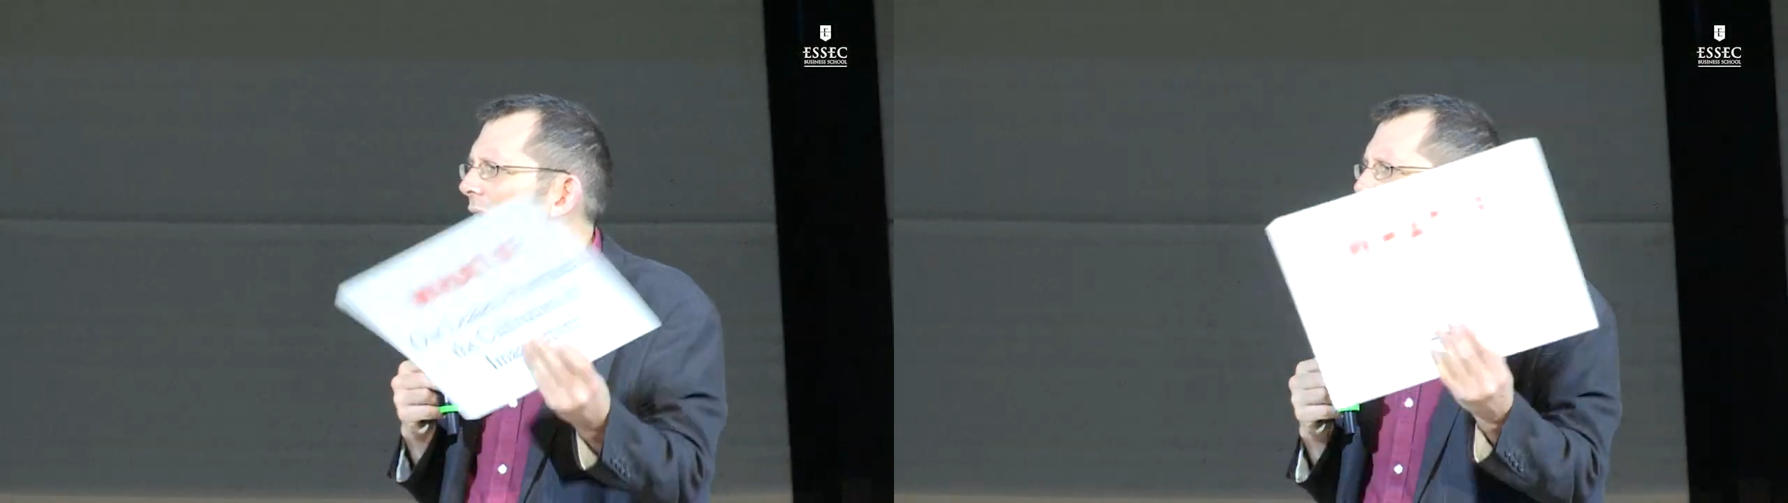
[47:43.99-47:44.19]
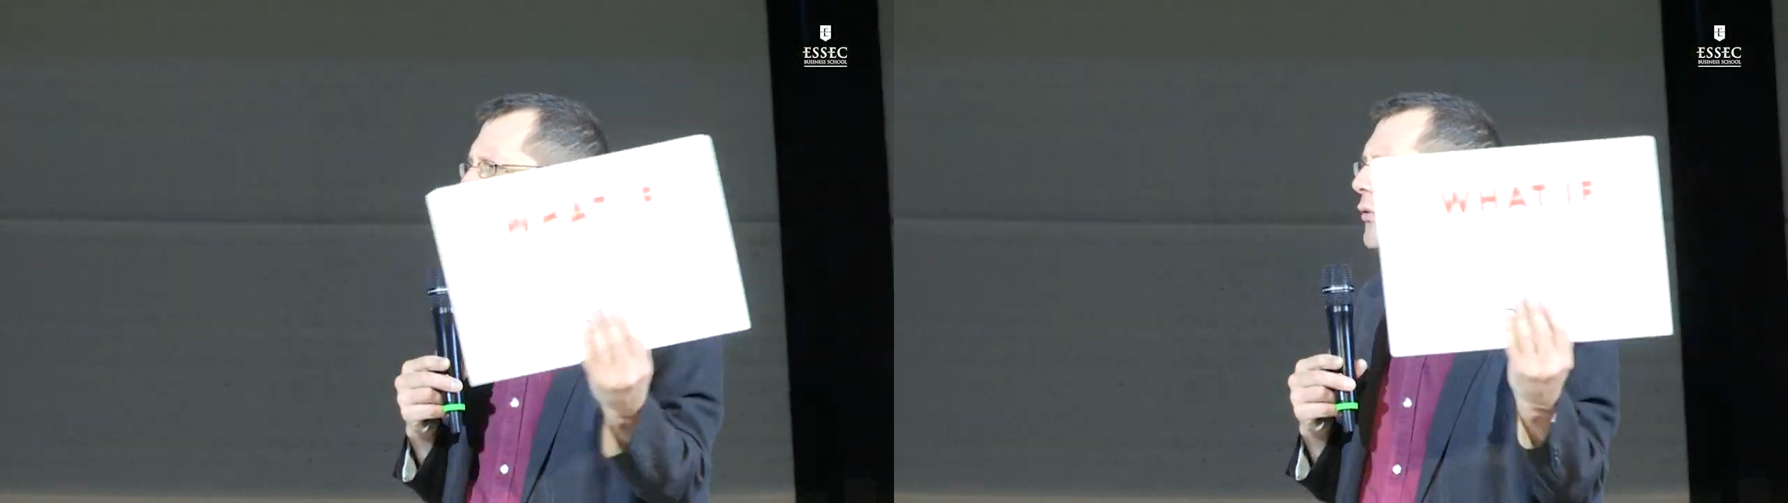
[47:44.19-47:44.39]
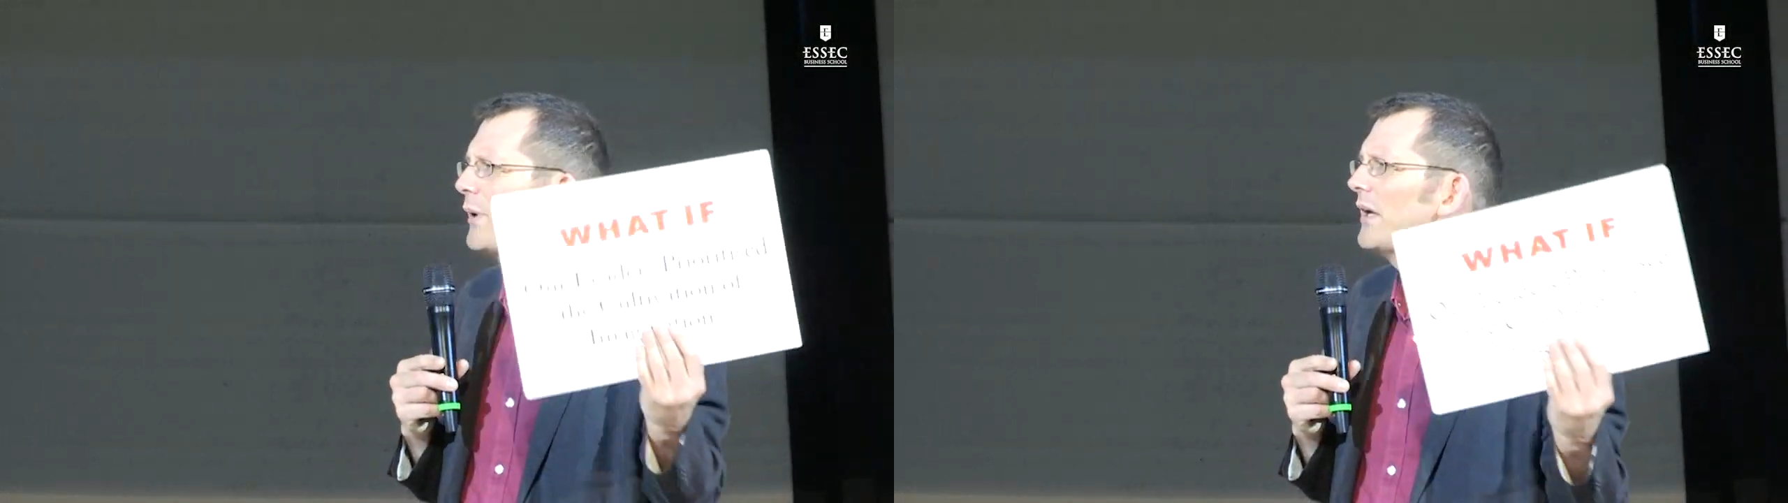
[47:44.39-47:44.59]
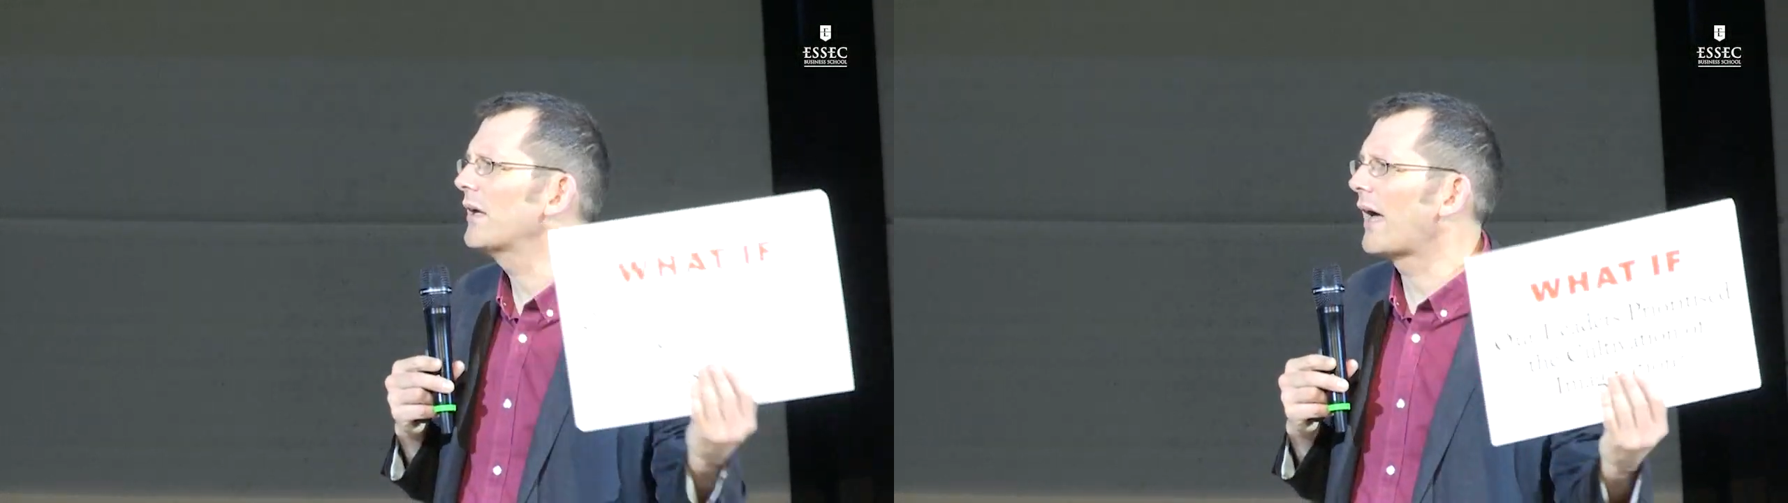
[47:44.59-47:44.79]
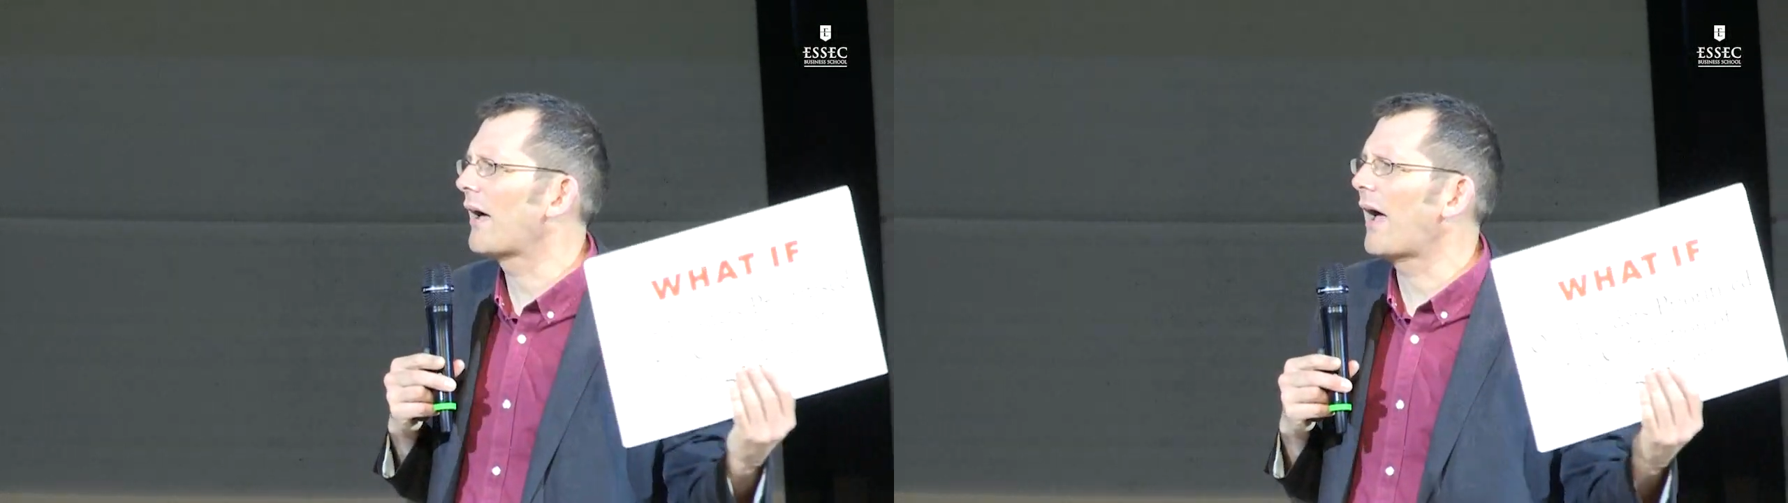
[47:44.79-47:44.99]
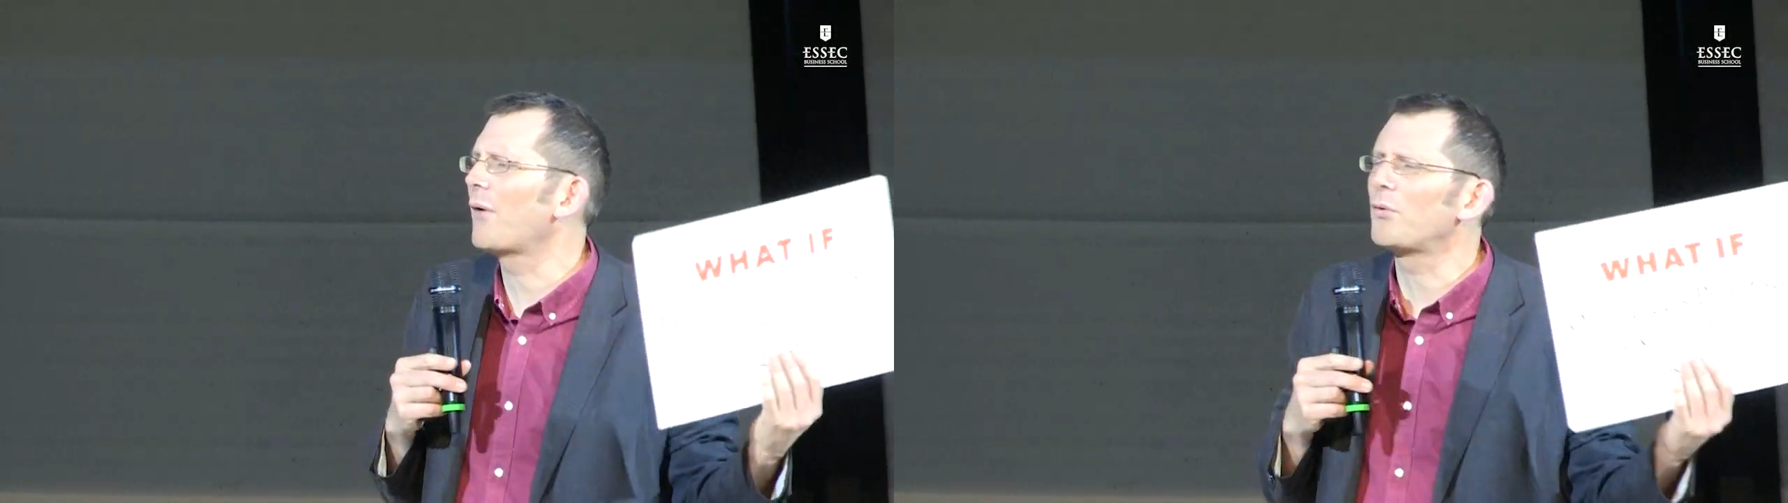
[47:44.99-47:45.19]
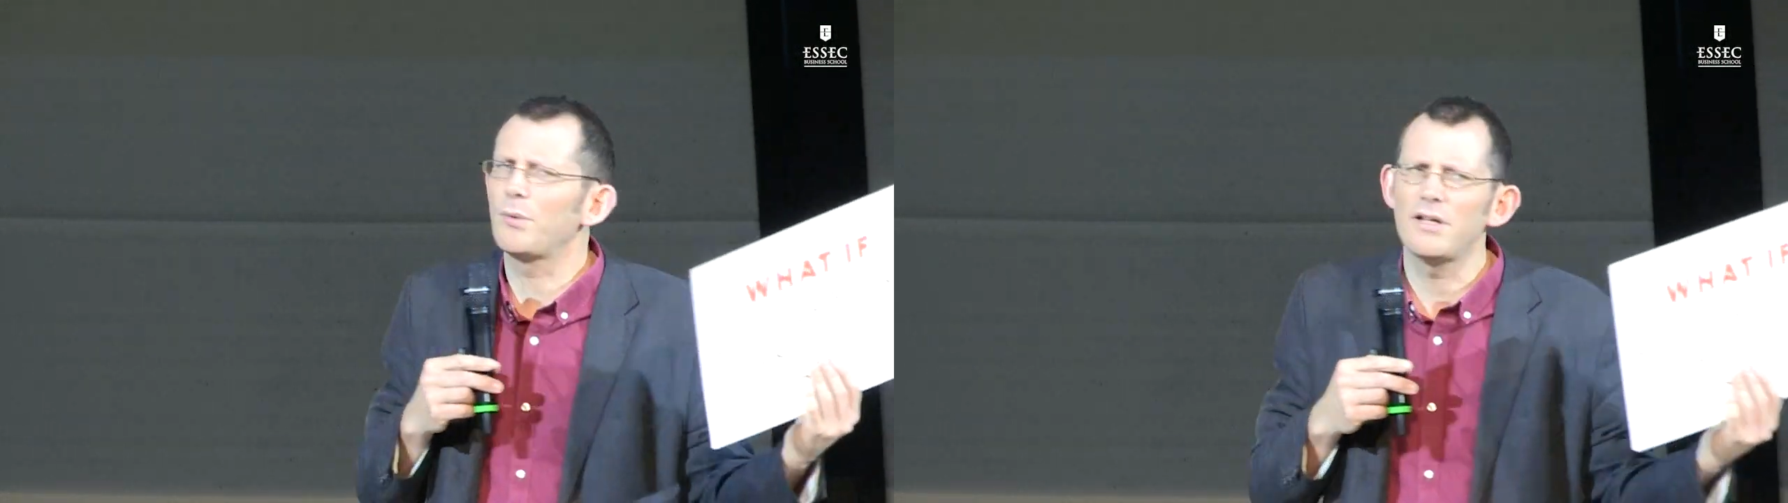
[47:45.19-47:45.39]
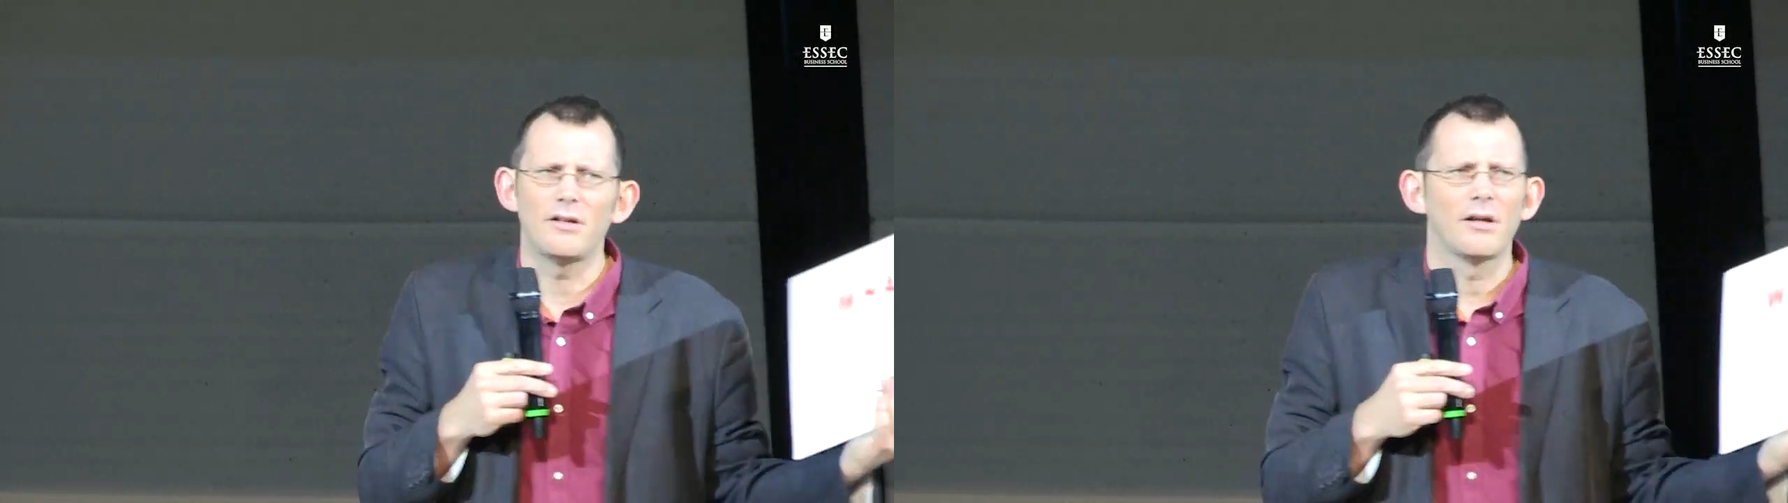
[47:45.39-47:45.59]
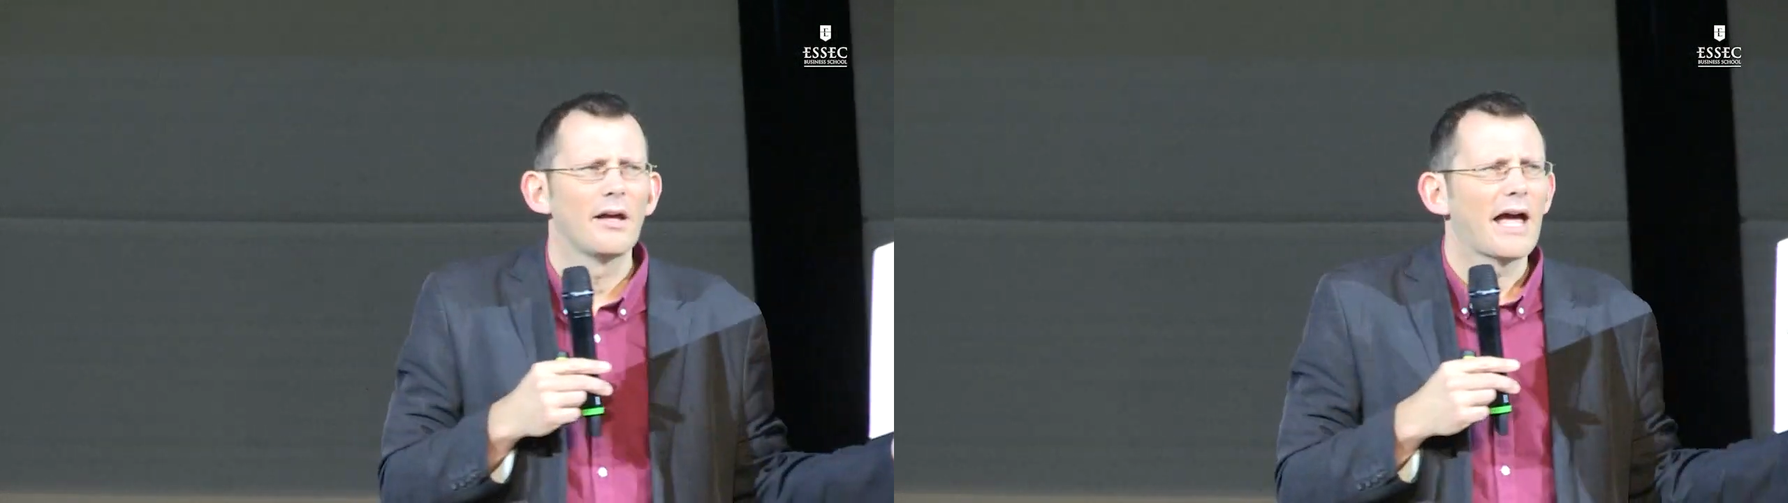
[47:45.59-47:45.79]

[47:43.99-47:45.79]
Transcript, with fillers: how do we, how, how do we,